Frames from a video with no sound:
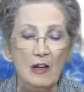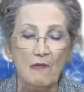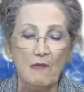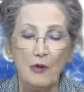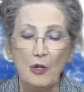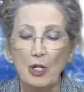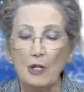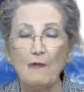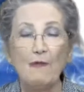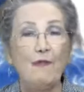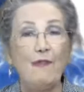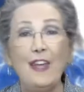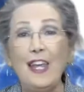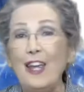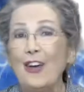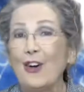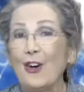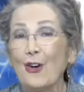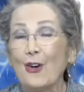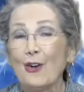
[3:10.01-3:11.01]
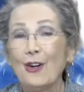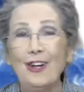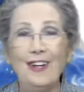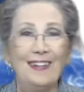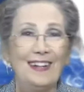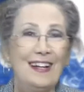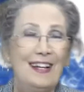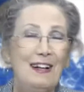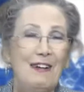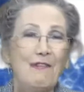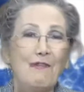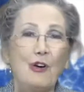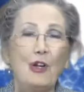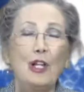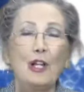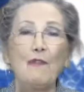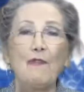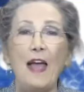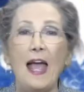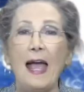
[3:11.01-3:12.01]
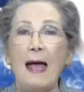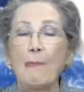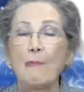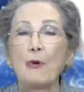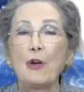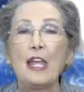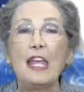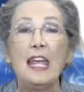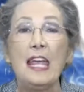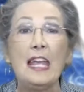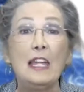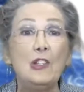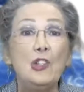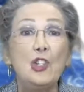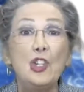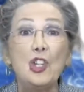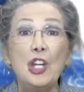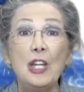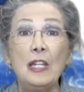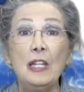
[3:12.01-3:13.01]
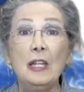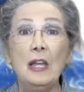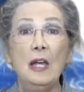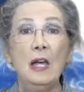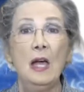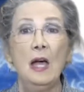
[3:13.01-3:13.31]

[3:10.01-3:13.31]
full of fear, full of apprehension,